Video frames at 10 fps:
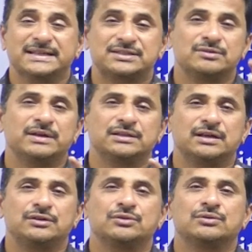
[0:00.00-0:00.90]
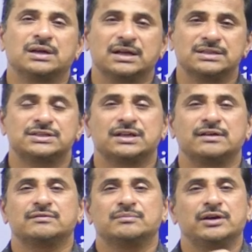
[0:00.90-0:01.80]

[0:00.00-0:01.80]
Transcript: best method to conserve